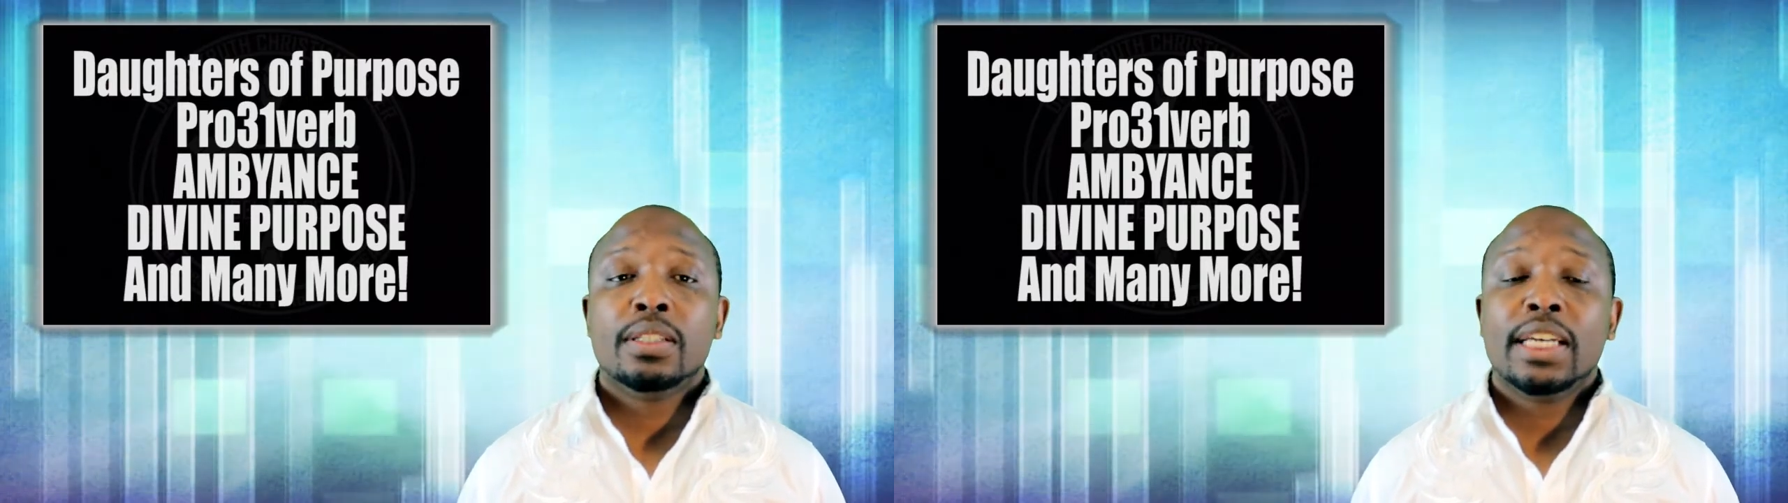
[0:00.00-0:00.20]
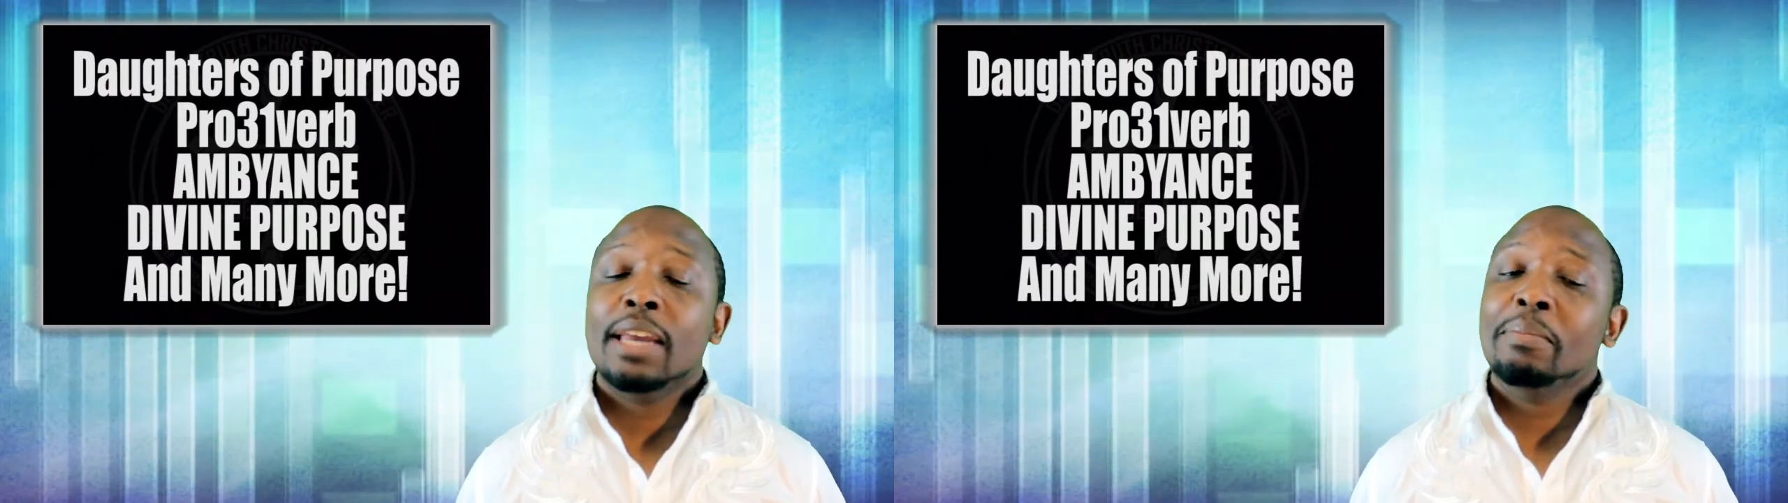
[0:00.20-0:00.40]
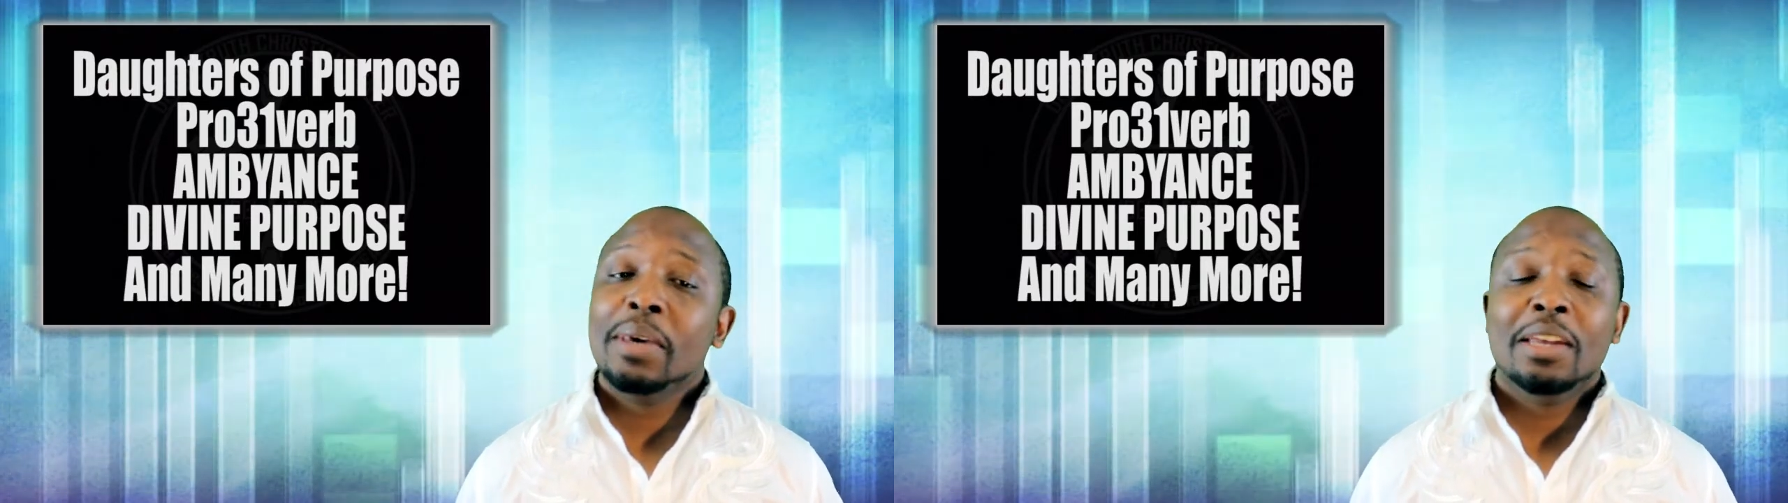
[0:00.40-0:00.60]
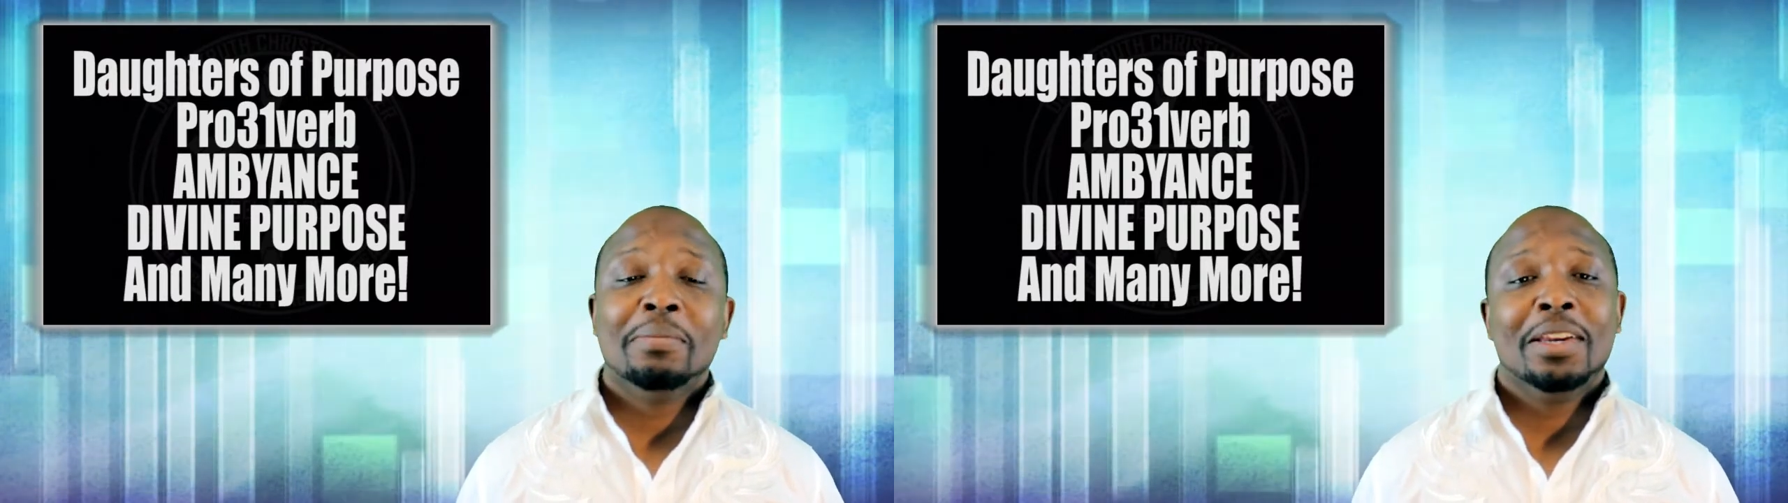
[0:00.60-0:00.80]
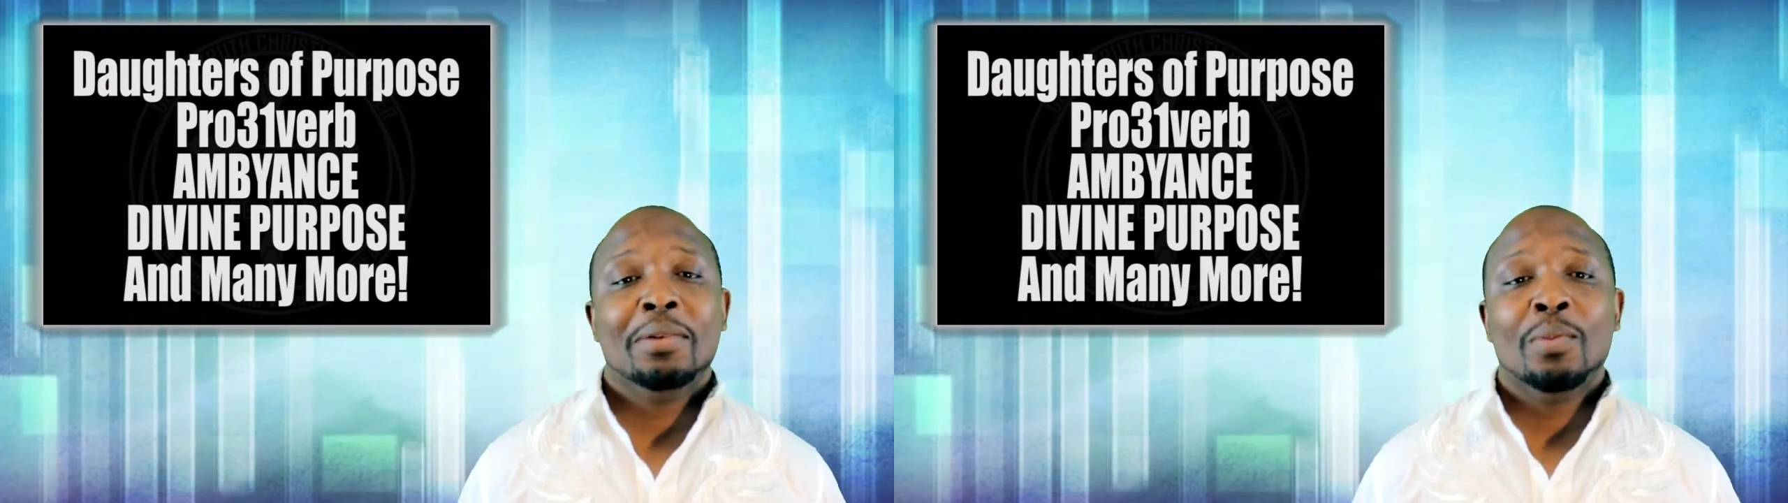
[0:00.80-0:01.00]
and many,
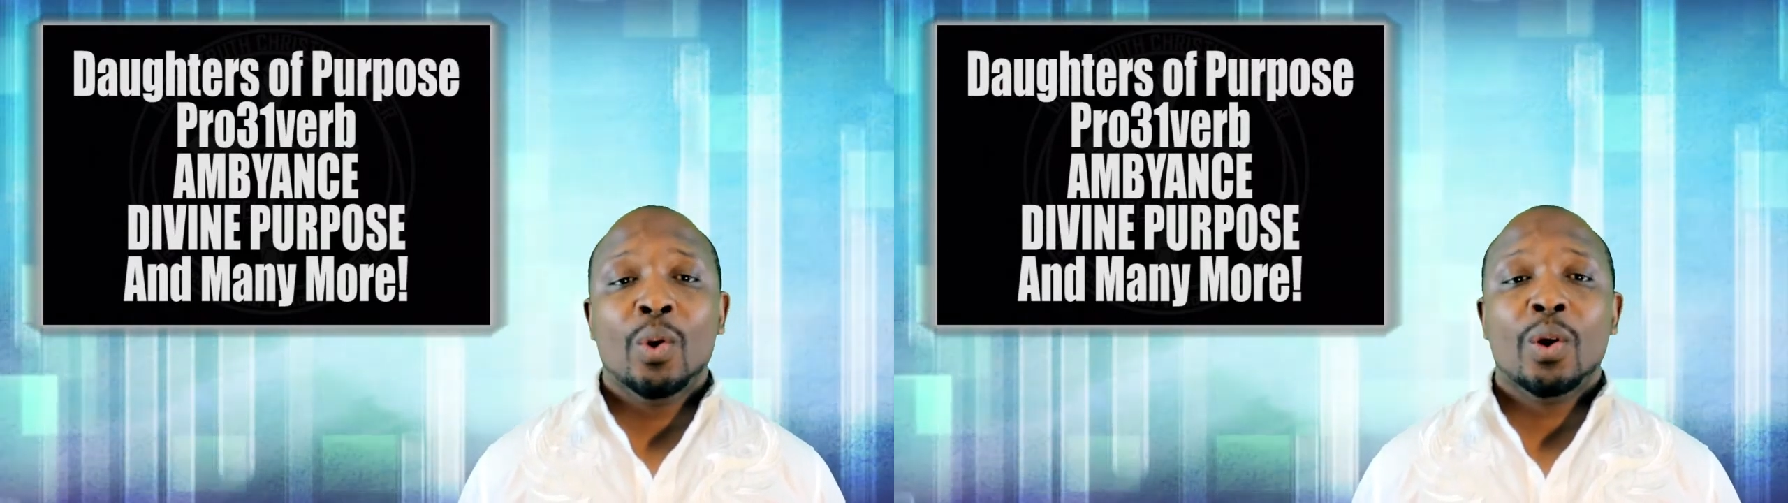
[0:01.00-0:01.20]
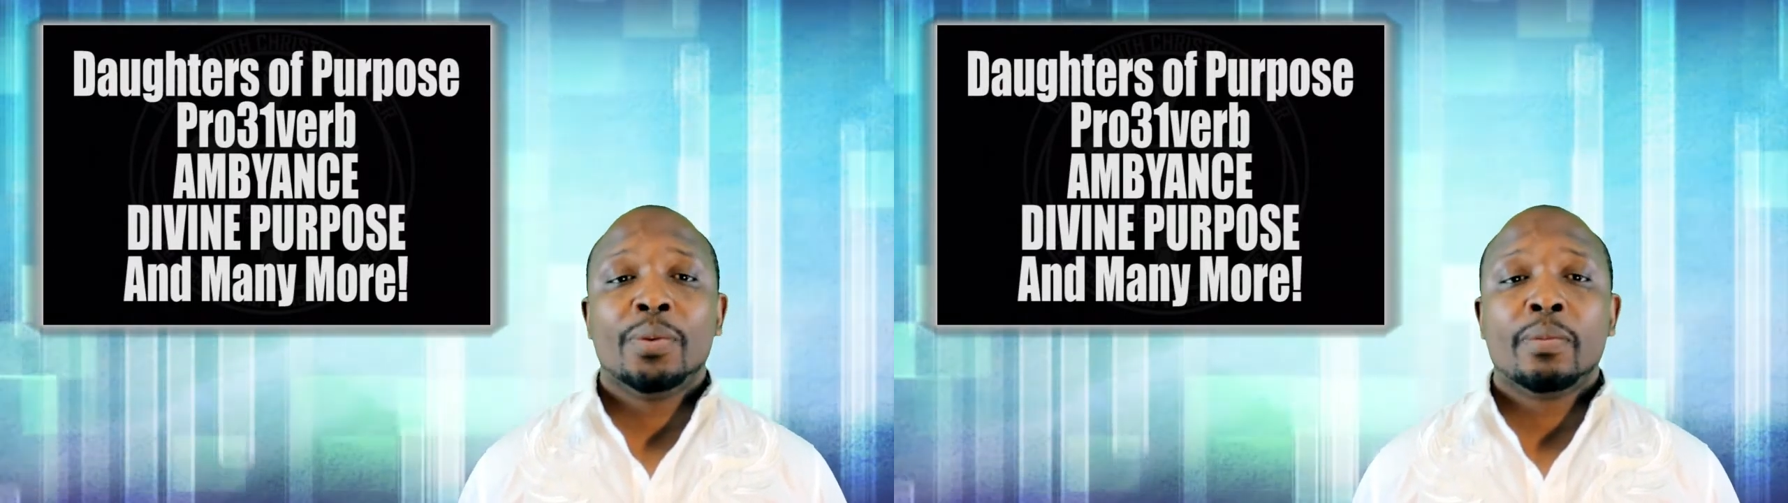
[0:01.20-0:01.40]
many more.